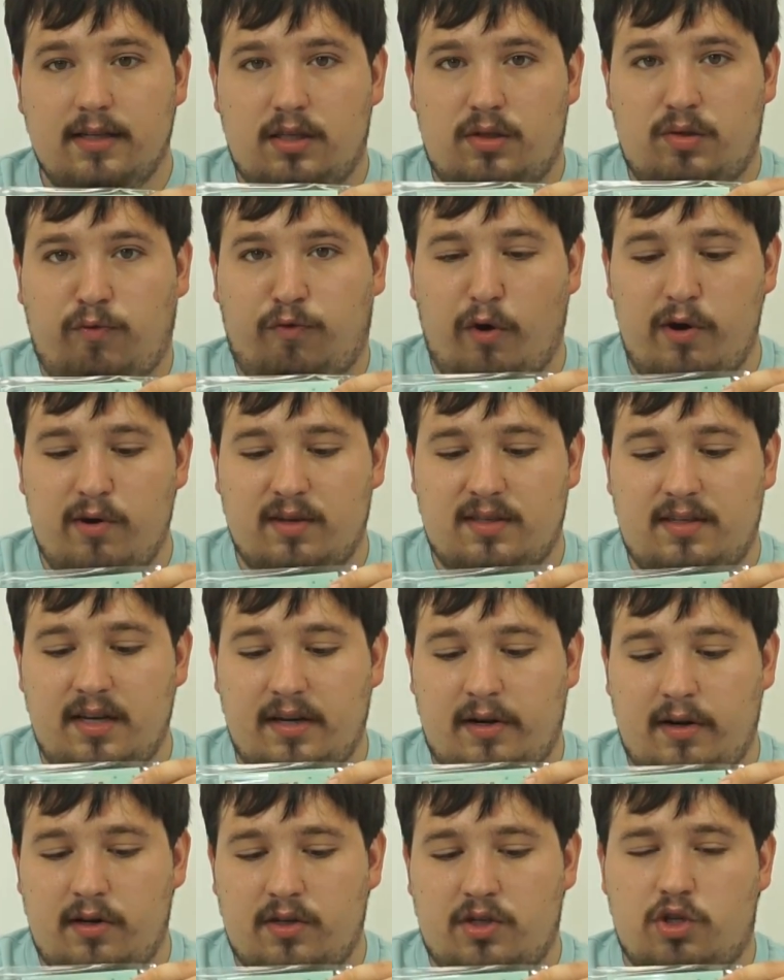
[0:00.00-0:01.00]
foil
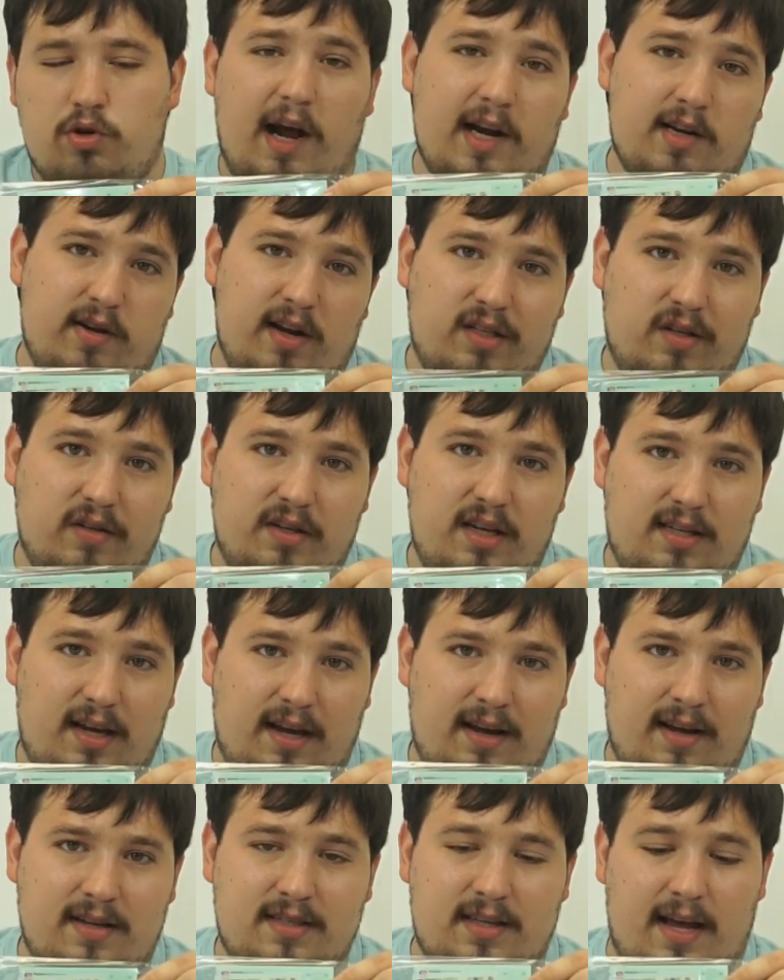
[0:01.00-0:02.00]
stickers, dry transfer
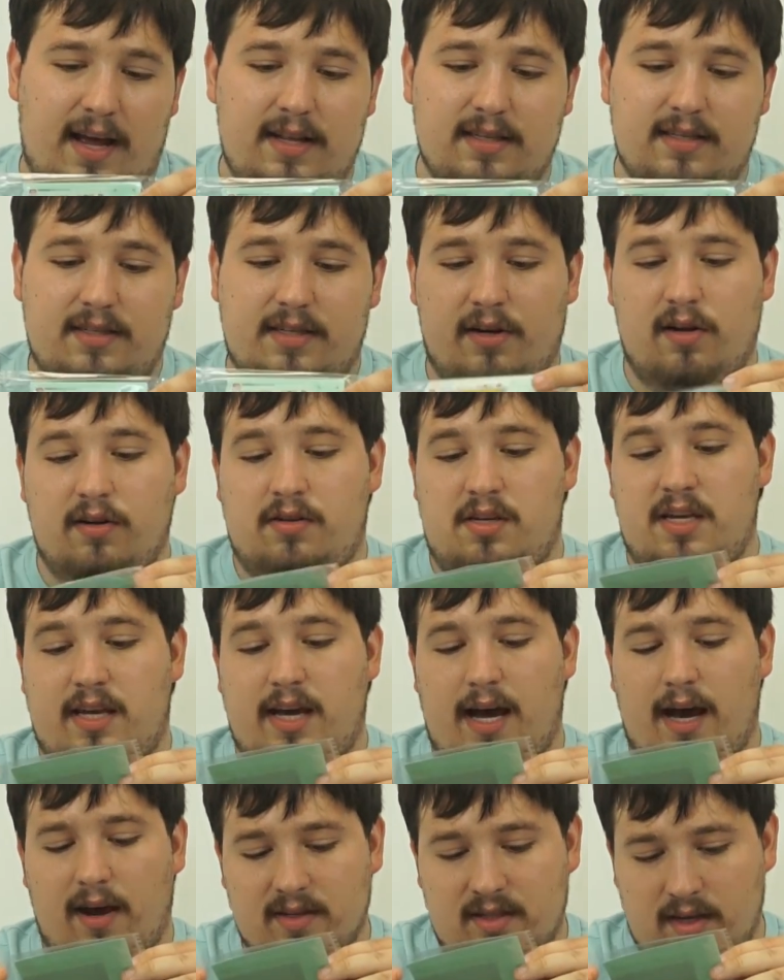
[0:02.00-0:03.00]
decals, and sticker
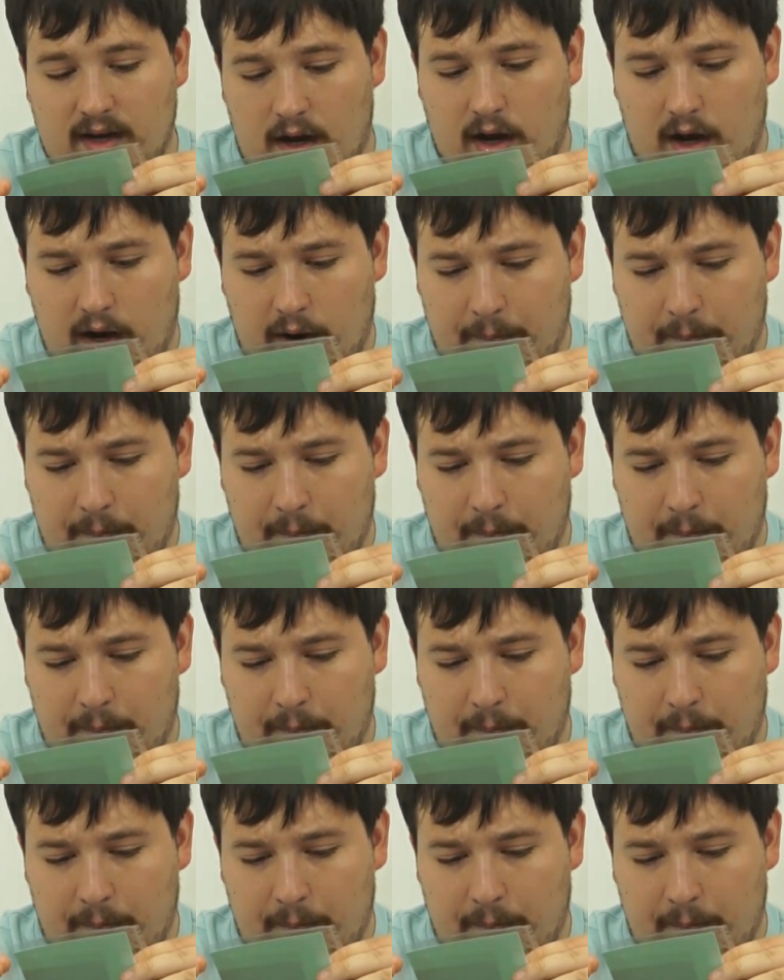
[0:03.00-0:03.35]
decals.